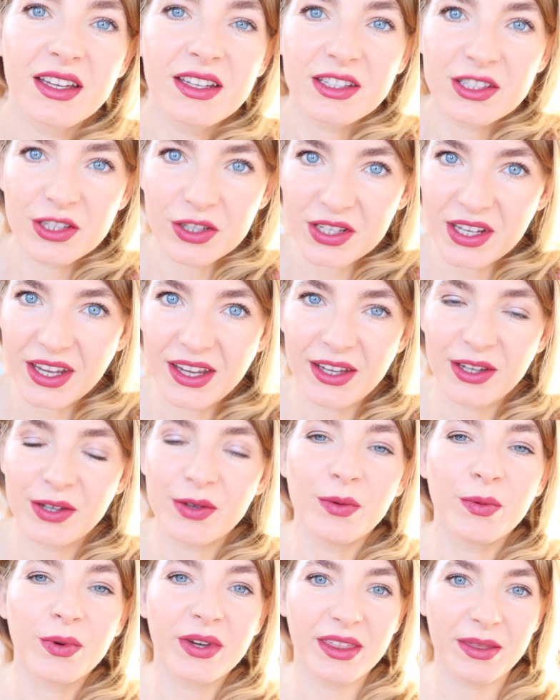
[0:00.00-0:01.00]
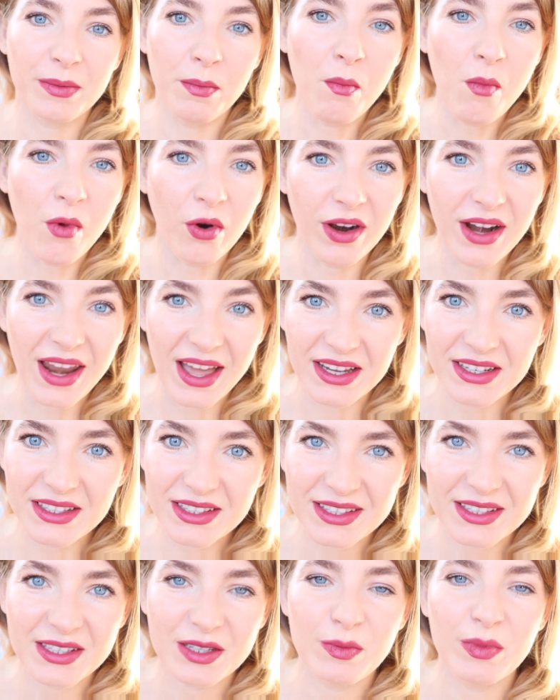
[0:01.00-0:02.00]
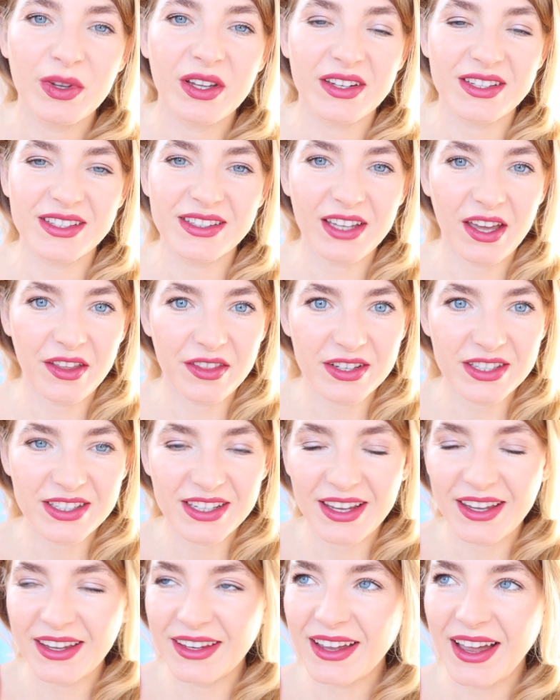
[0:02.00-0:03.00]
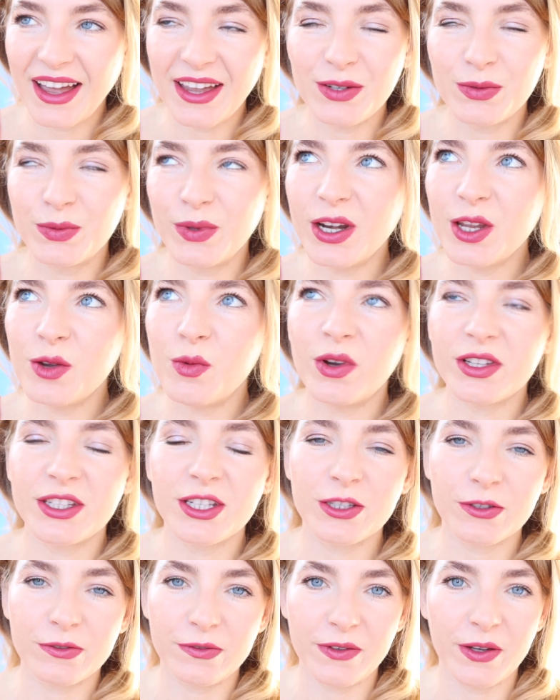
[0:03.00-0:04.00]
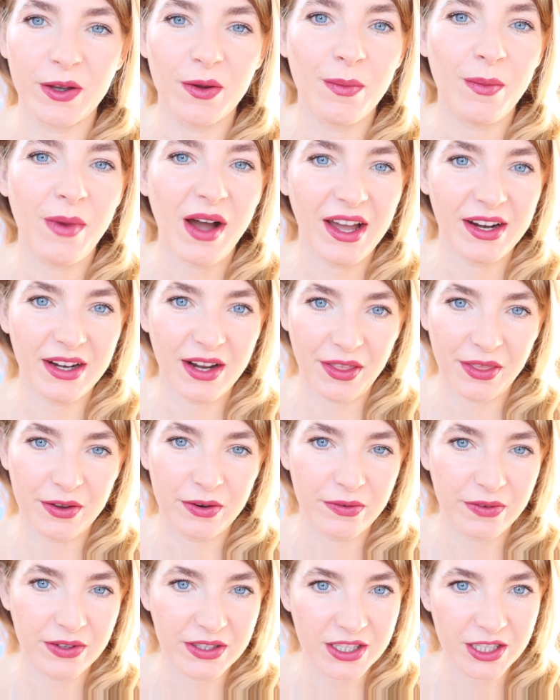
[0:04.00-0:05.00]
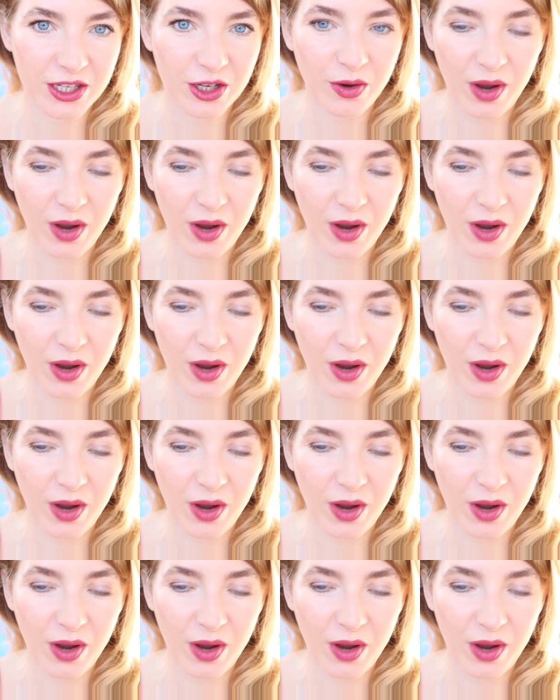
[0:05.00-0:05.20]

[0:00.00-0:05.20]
today with more light, because the other day I really wanted to film another video